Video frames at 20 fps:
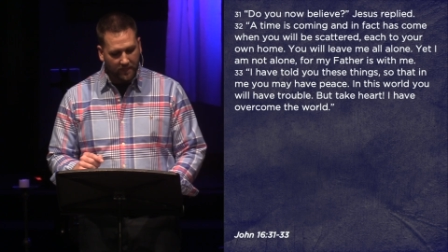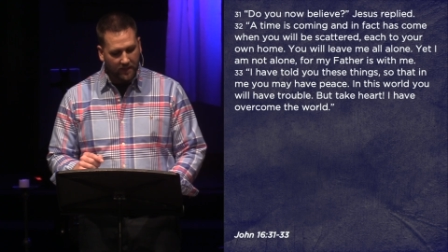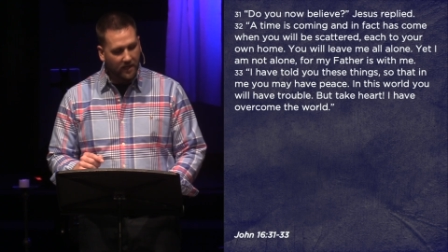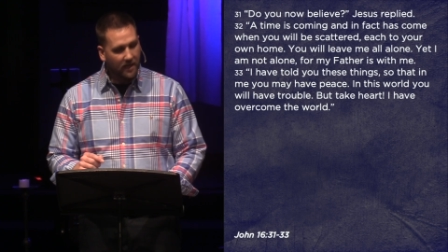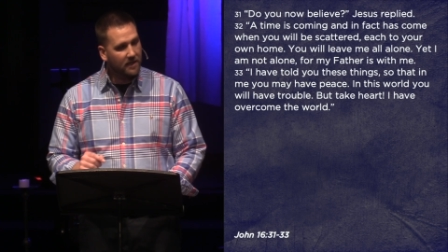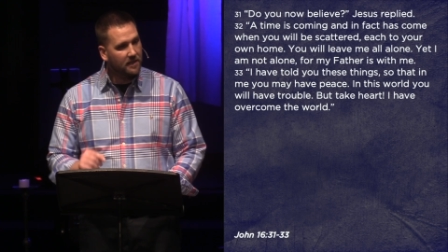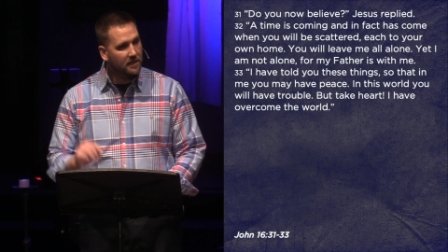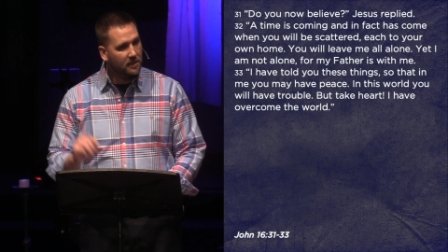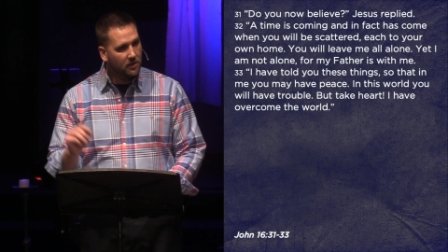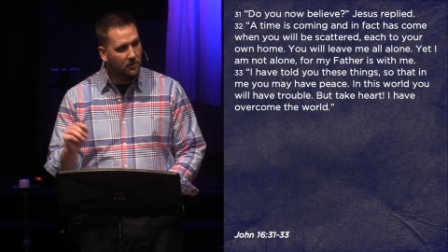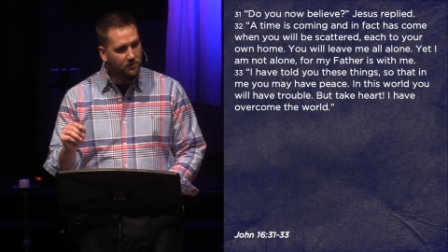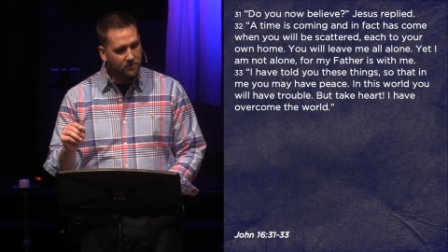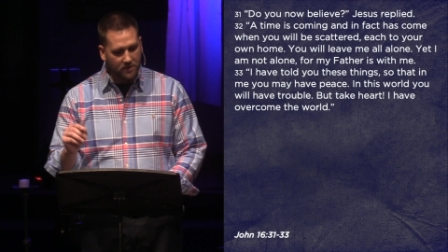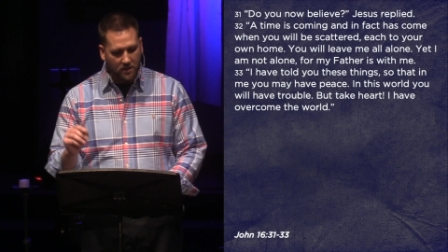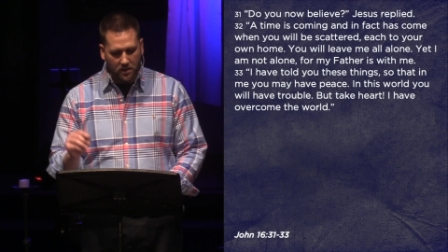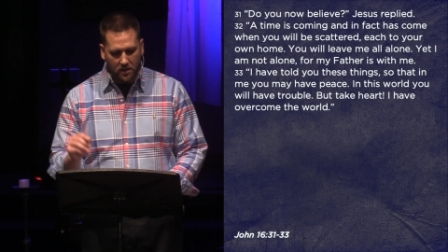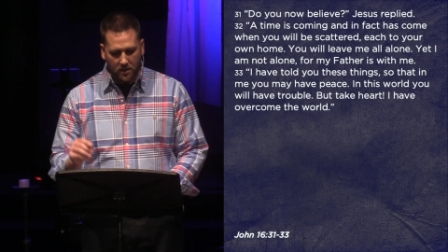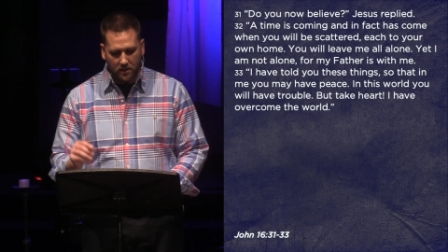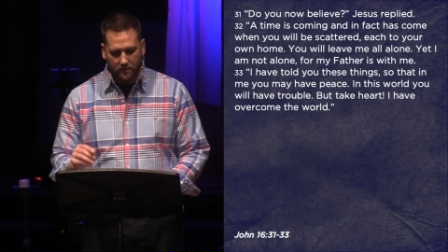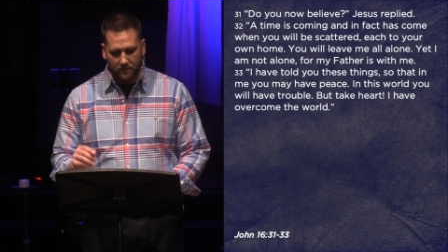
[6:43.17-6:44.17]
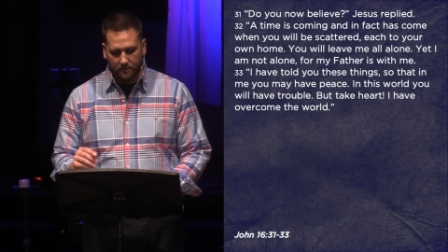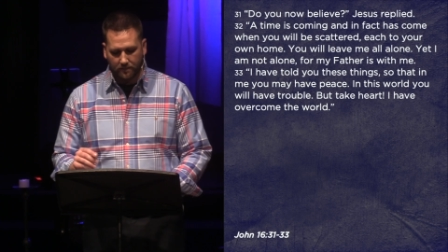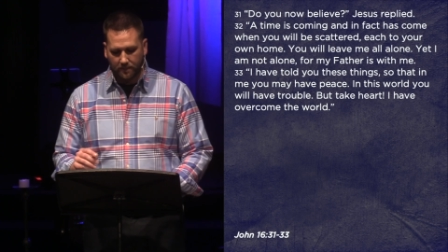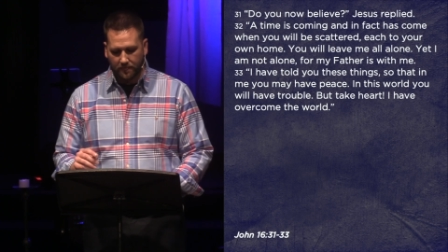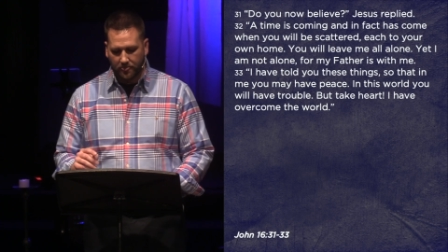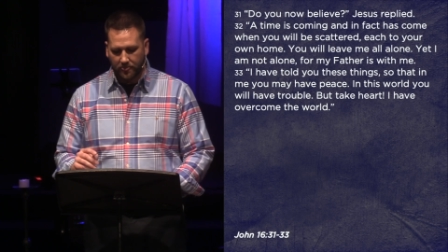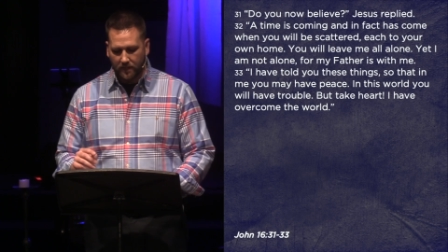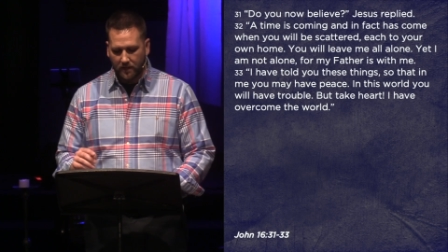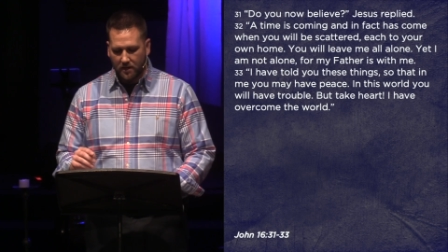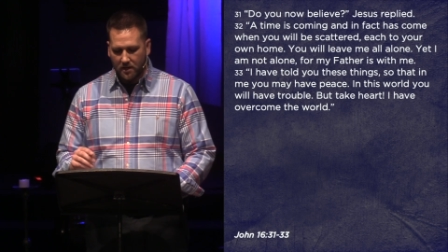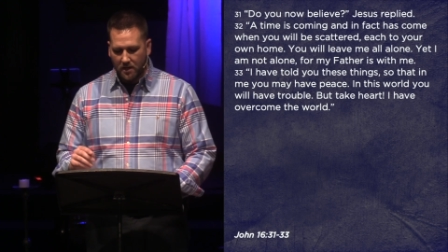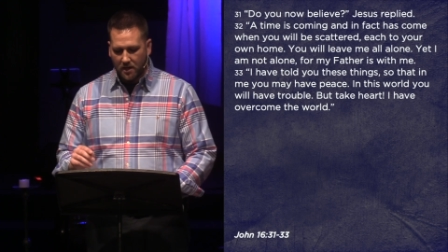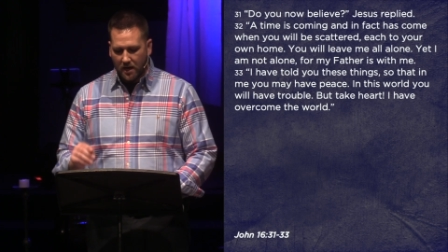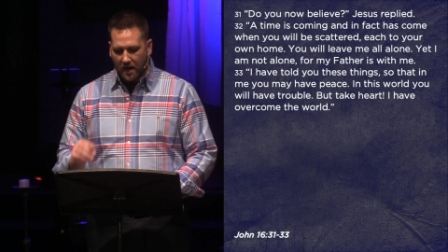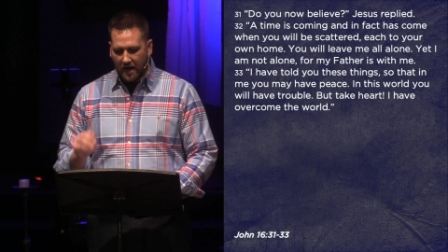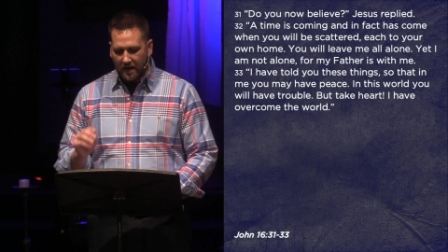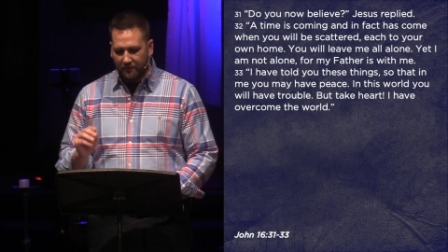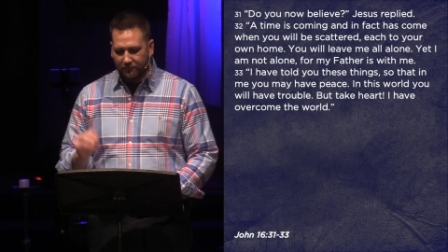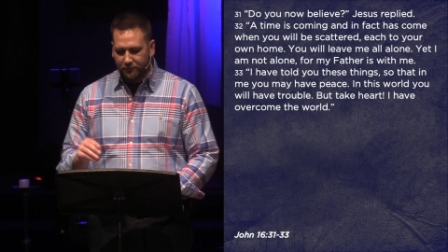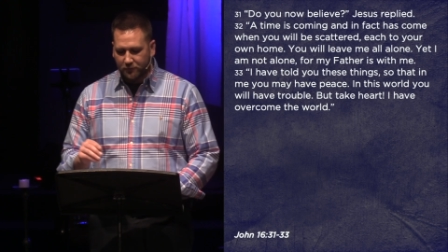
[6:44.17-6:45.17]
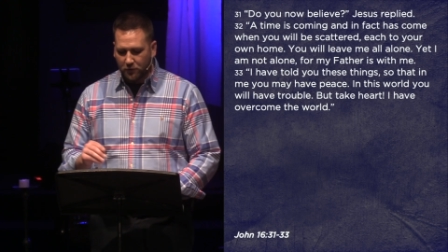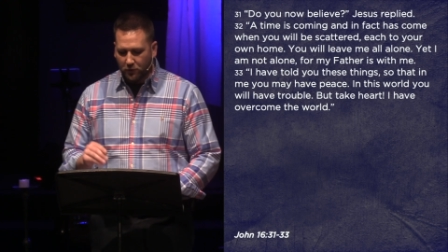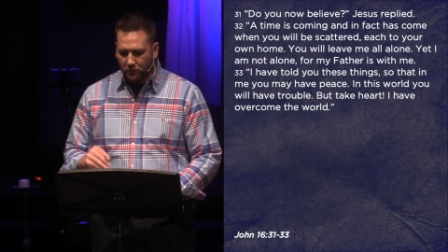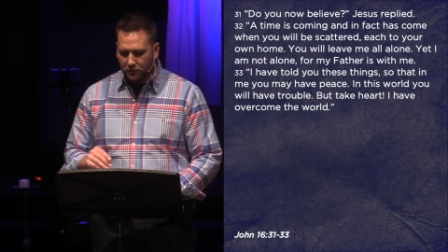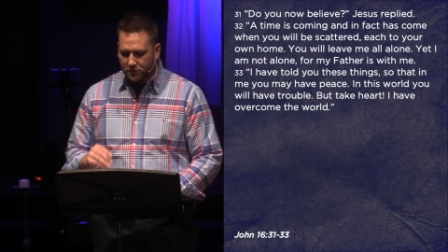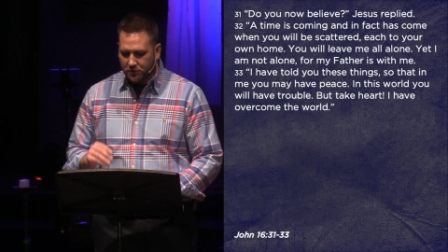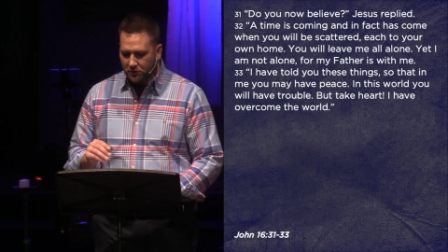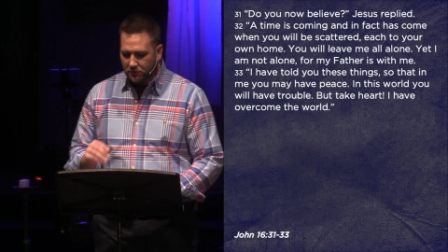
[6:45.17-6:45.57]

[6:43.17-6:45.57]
And he goes on I have told